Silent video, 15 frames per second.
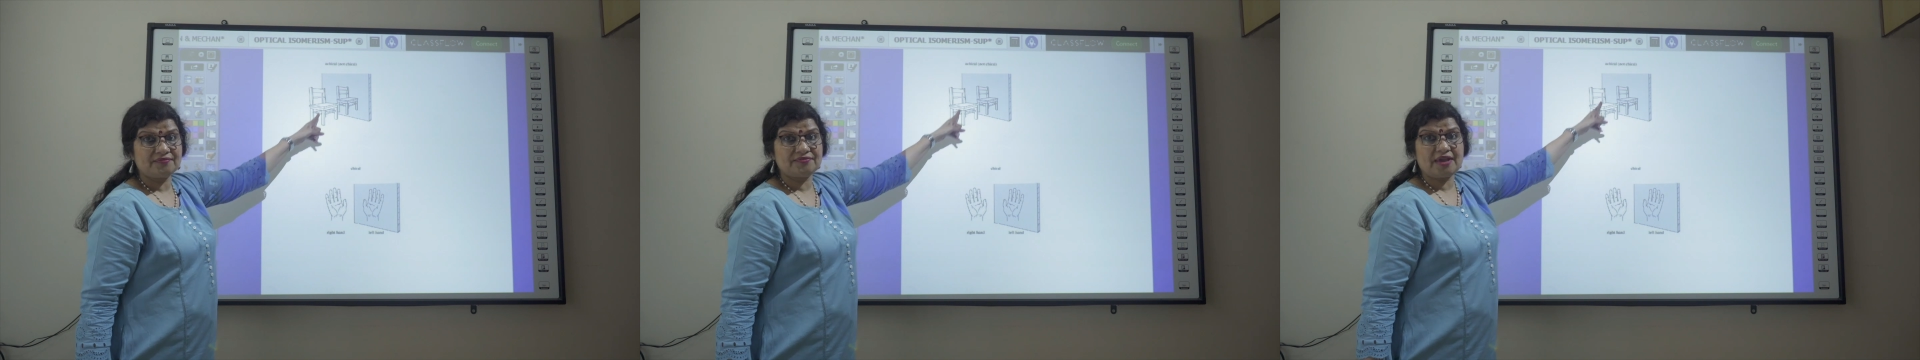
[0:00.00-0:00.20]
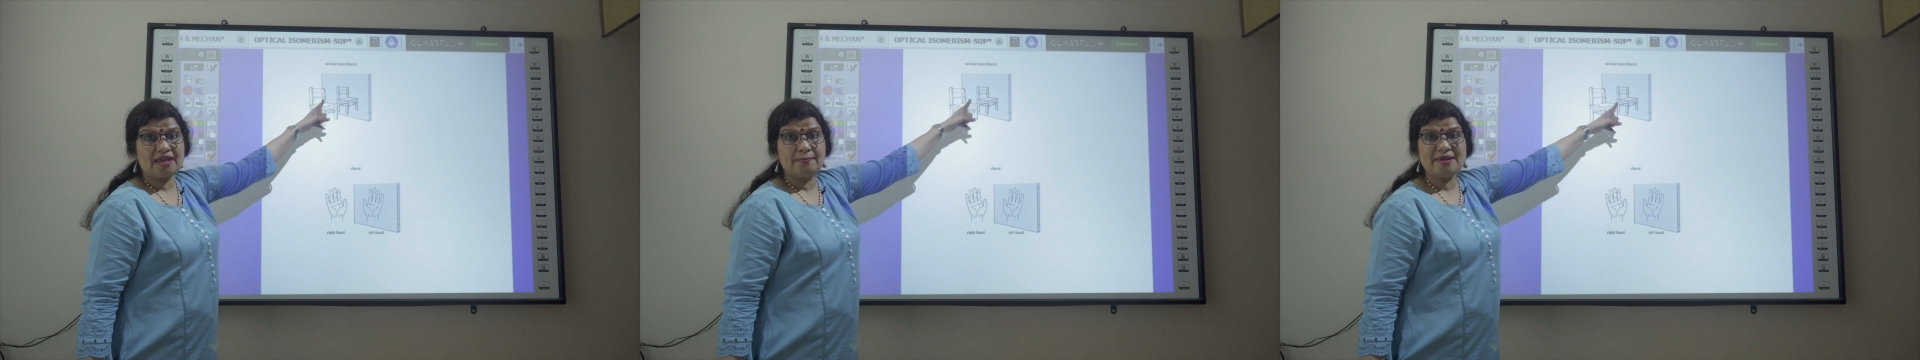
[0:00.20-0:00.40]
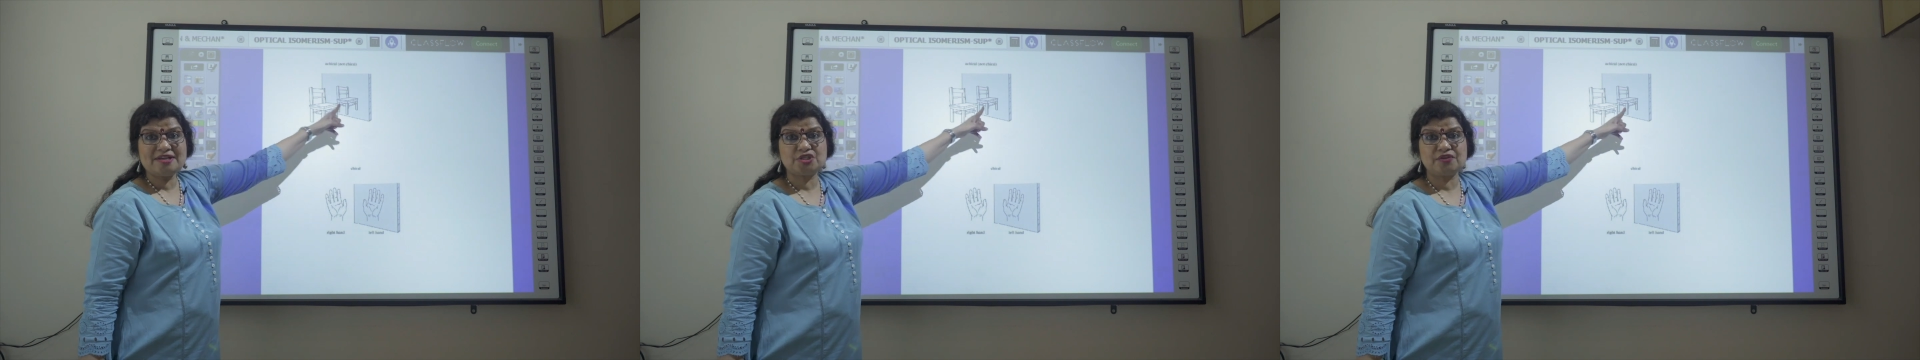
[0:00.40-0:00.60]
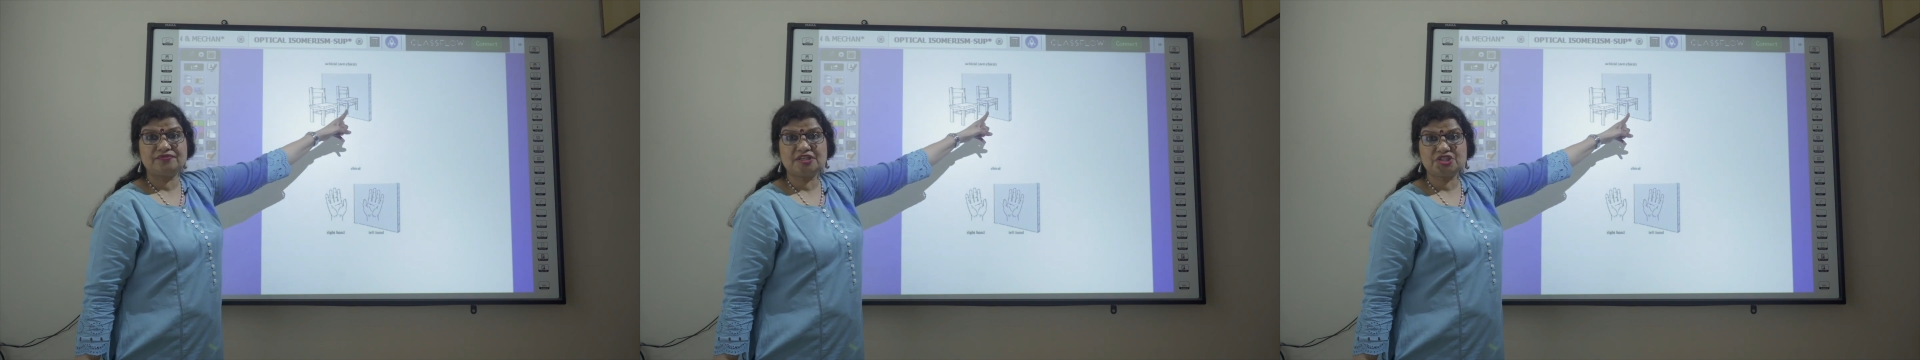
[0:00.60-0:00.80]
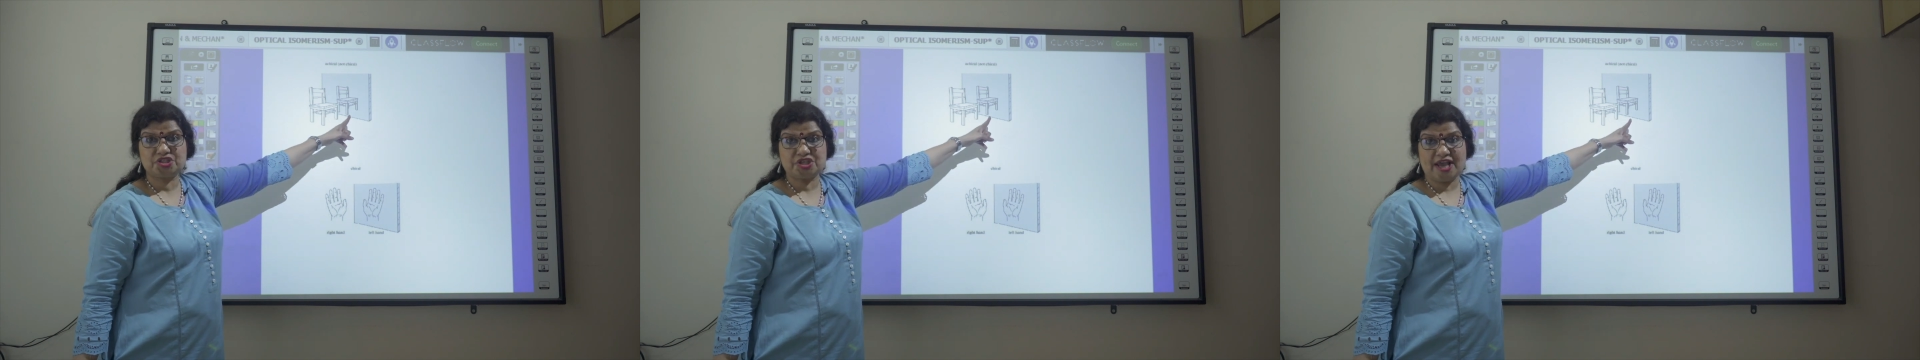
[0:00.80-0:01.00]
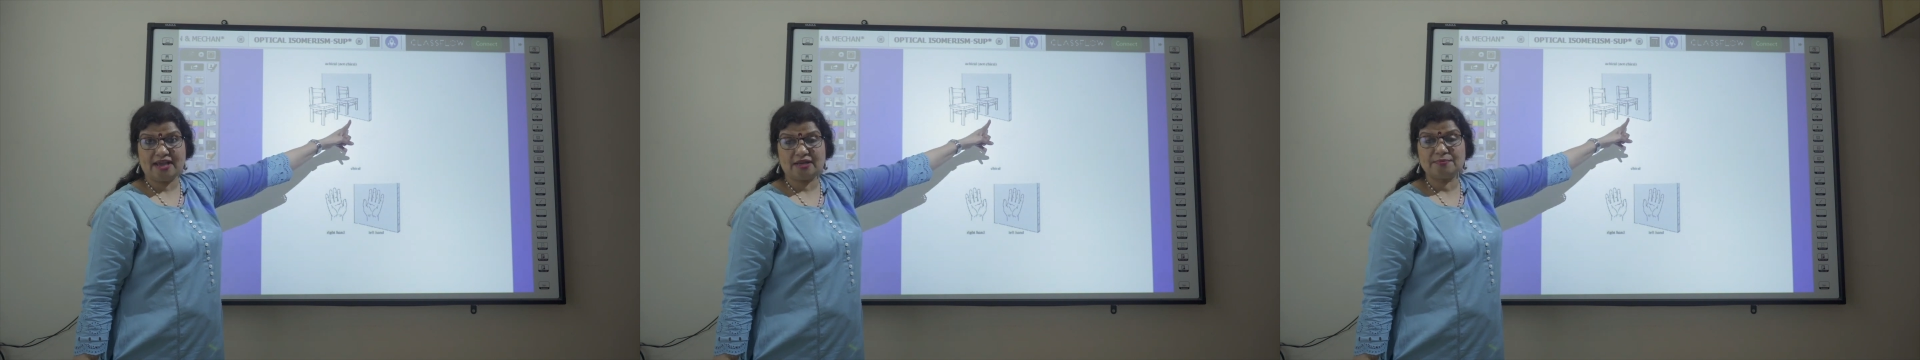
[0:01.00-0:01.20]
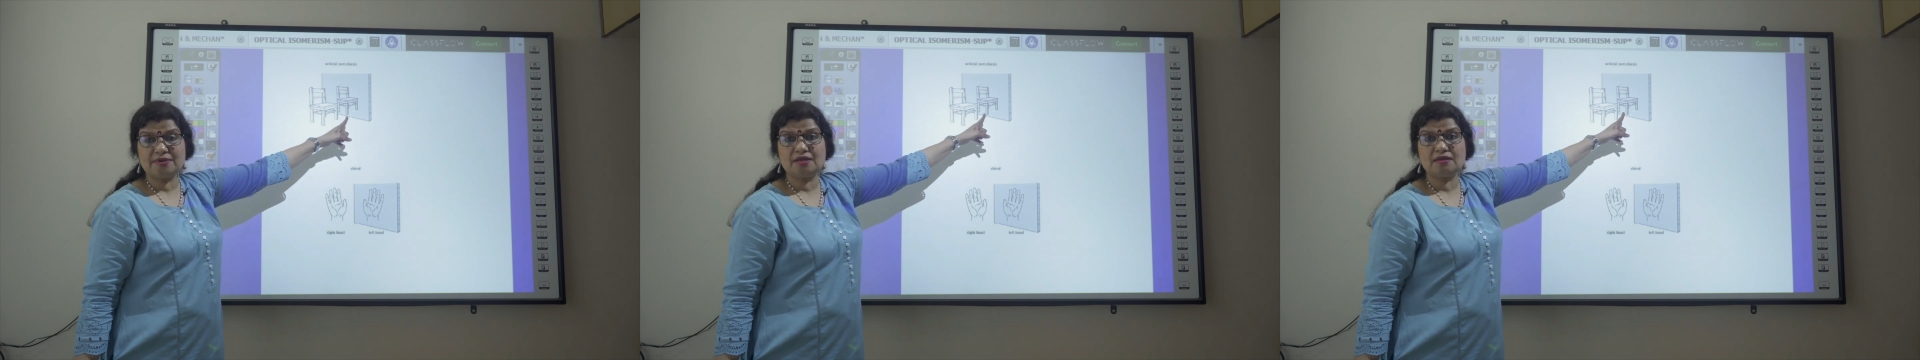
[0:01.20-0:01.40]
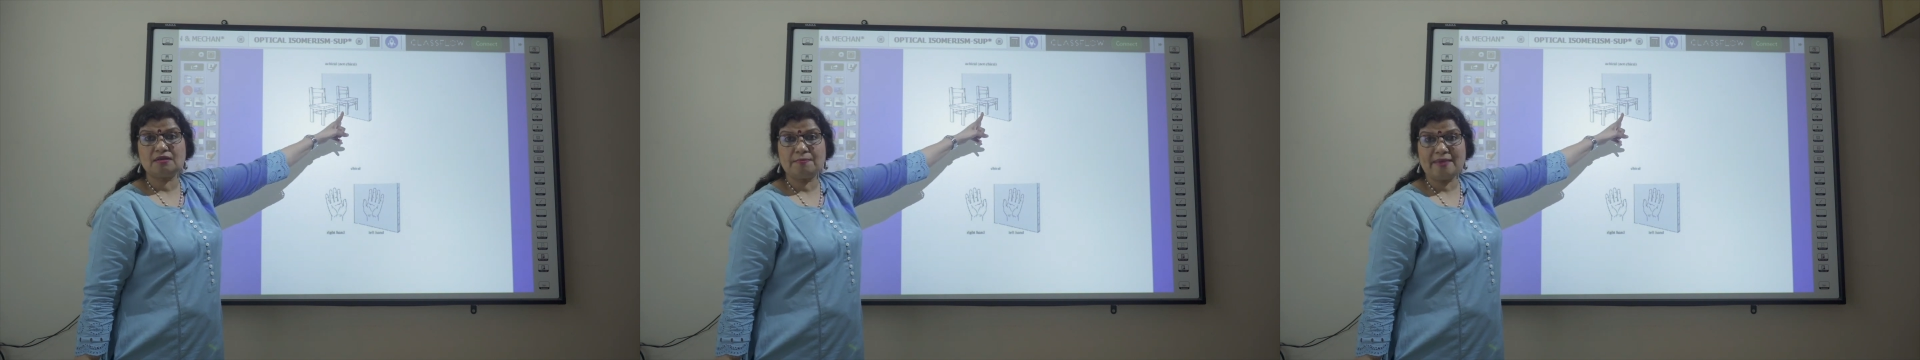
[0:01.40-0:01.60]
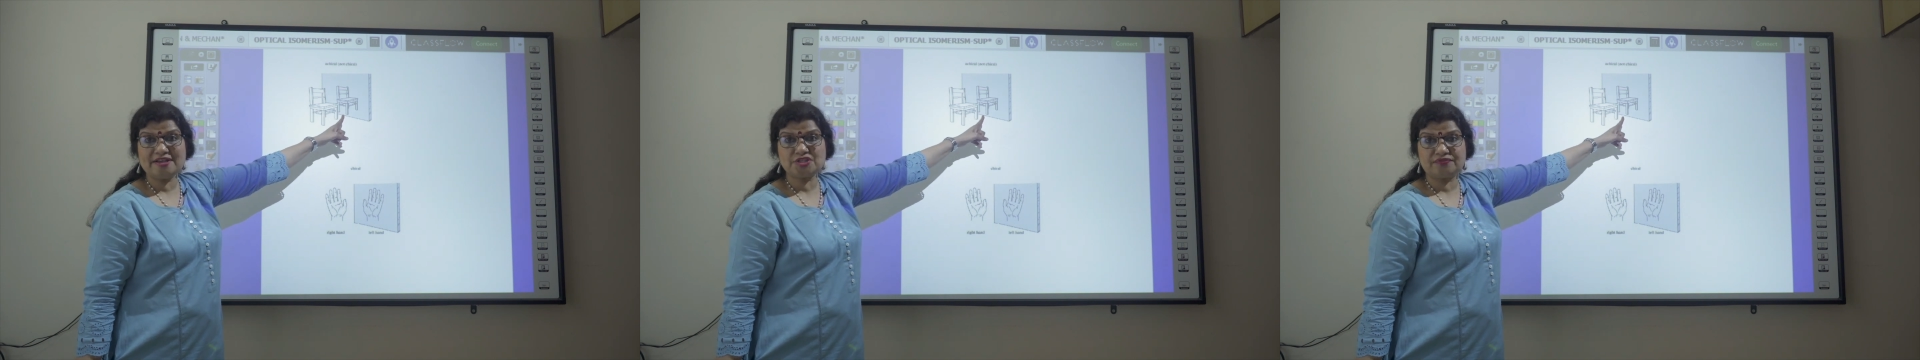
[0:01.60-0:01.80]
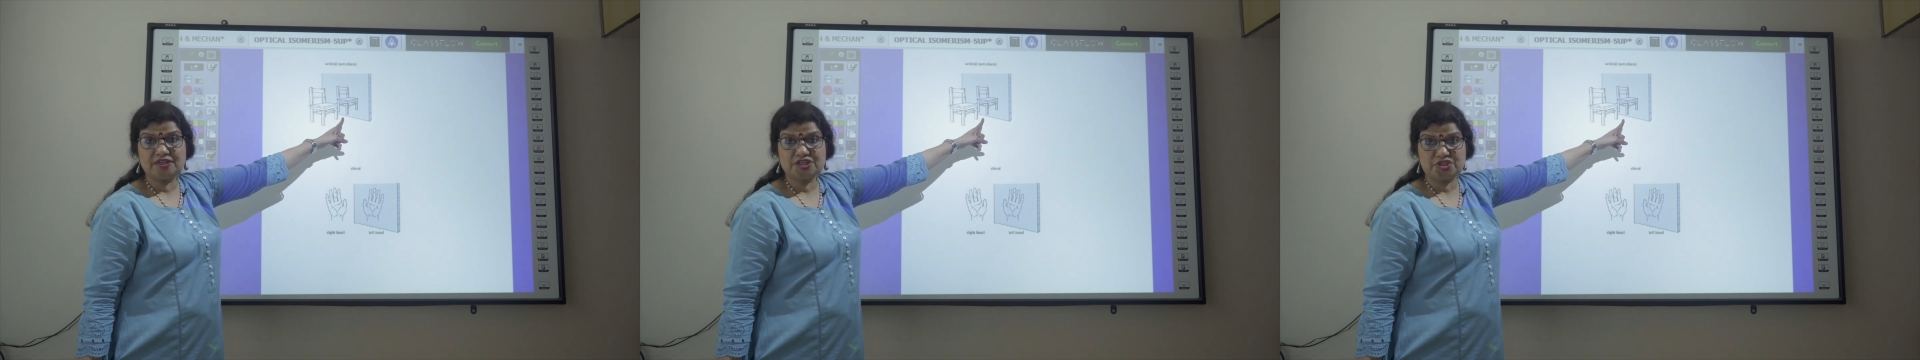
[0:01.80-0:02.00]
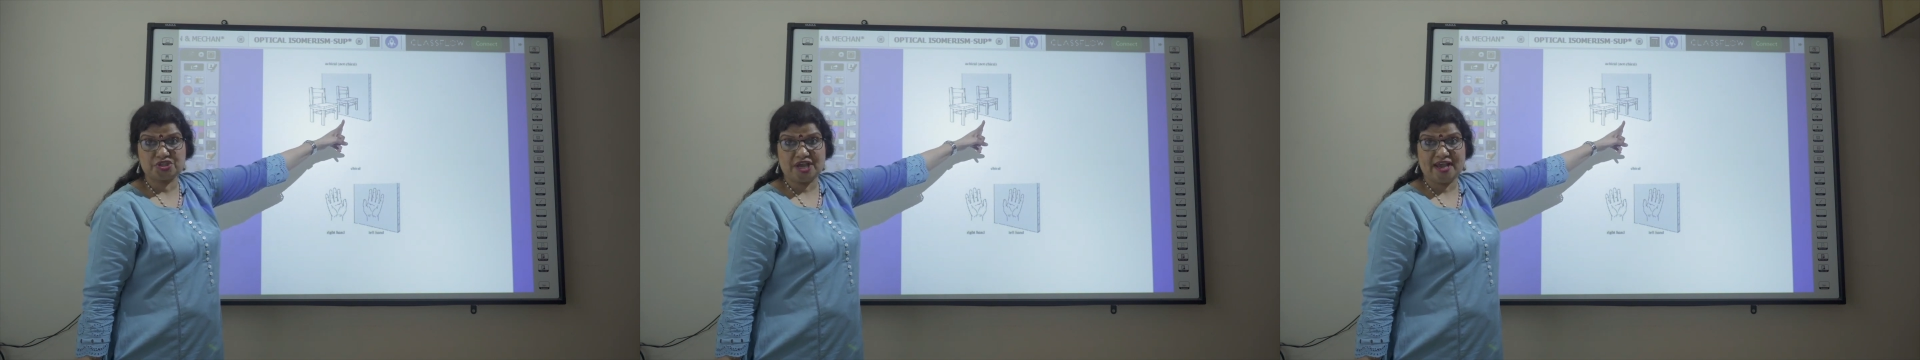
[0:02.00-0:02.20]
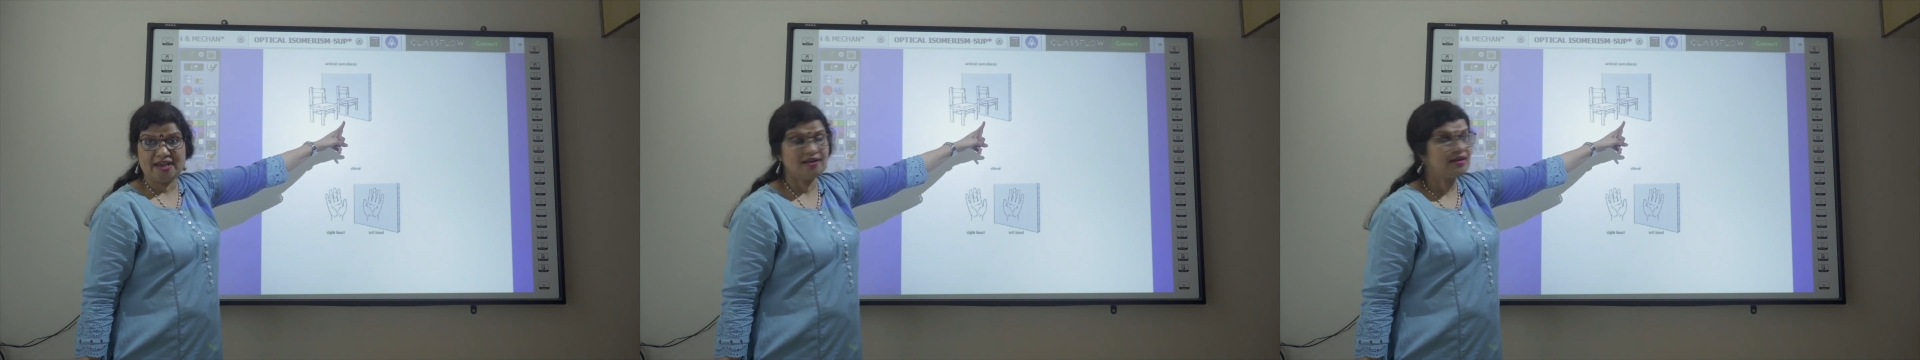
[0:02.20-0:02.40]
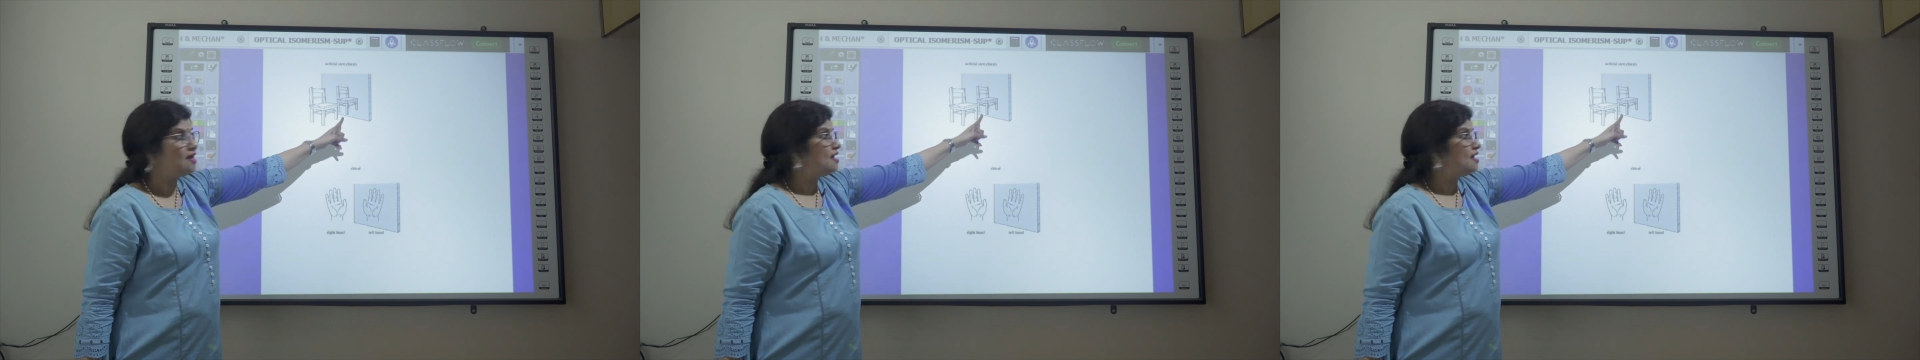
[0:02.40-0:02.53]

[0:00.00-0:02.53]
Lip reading: The image of the chair, mirror image of the chair